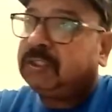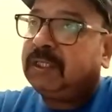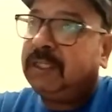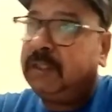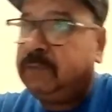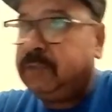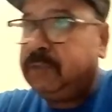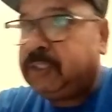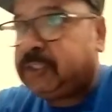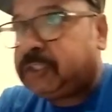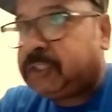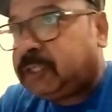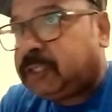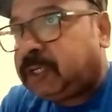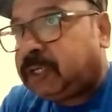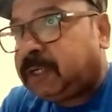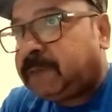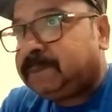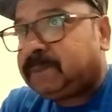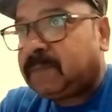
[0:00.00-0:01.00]
which
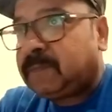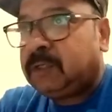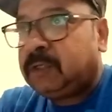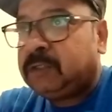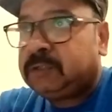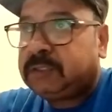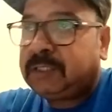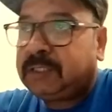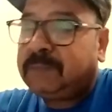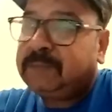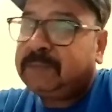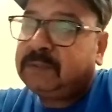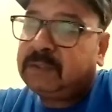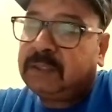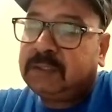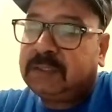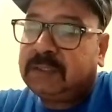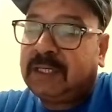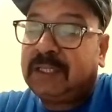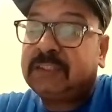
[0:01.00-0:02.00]

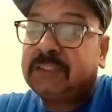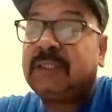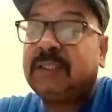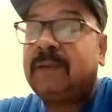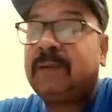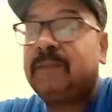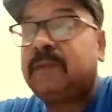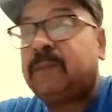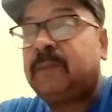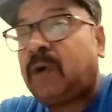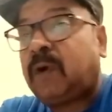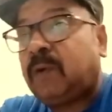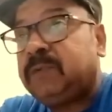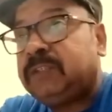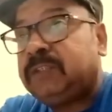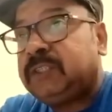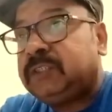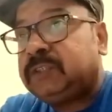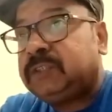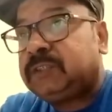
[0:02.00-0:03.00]
there are some of the
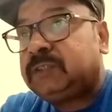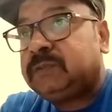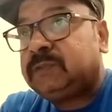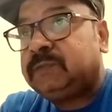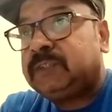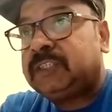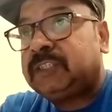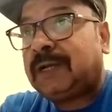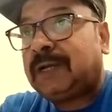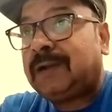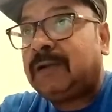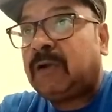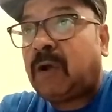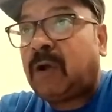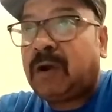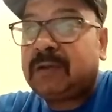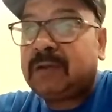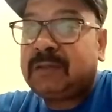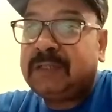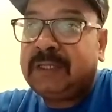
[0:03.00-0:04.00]
provisions which are
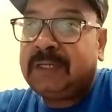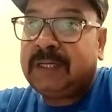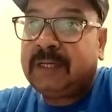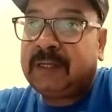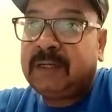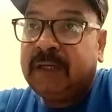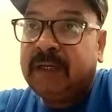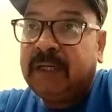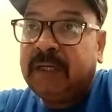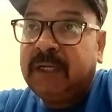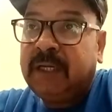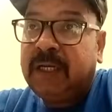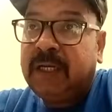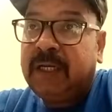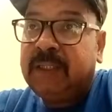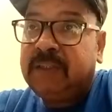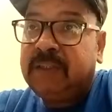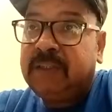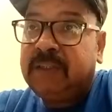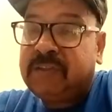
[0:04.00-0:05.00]
not there
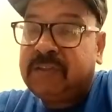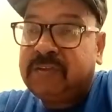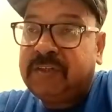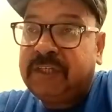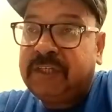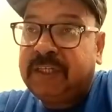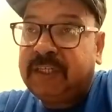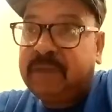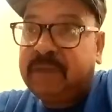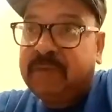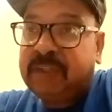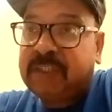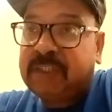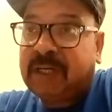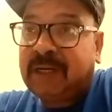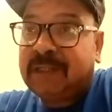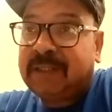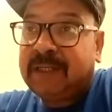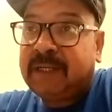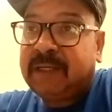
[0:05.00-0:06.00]
in this treaty, which are
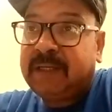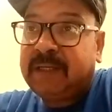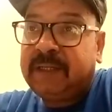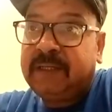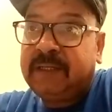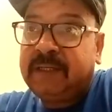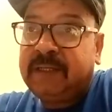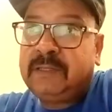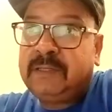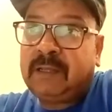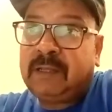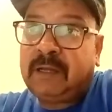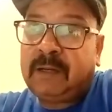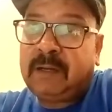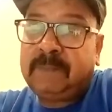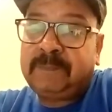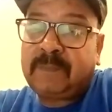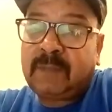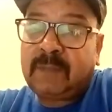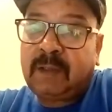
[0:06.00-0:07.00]
there in the,
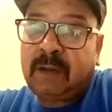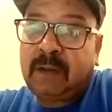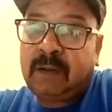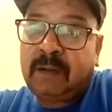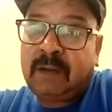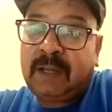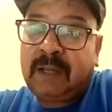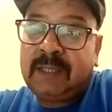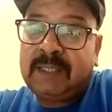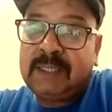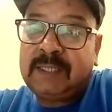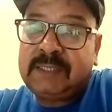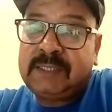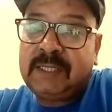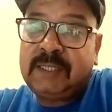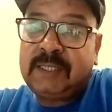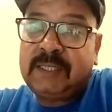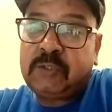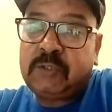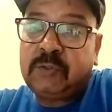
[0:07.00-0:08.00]
as I
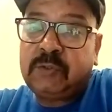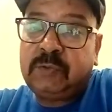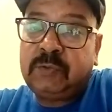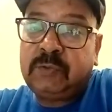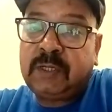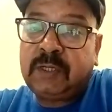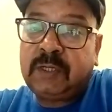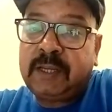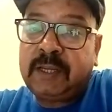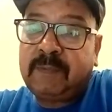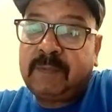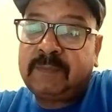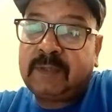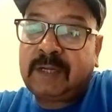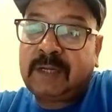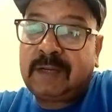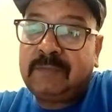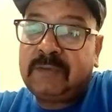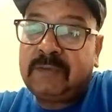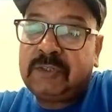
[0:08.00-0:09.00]
said to you, the name of the
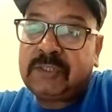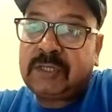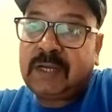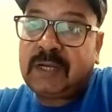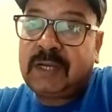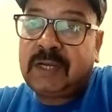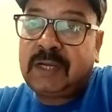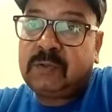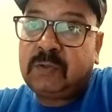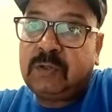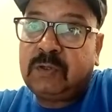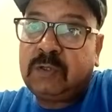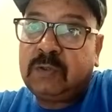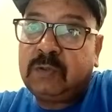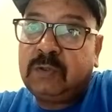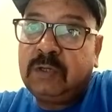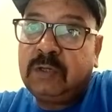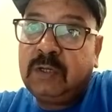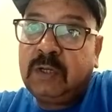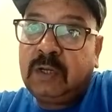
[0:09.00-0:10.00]
convention I told you,
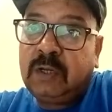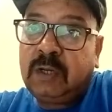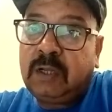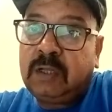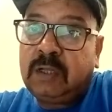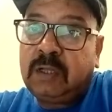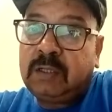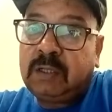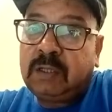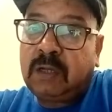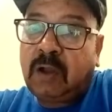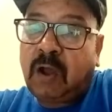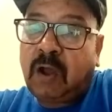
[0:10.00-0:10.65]
the law of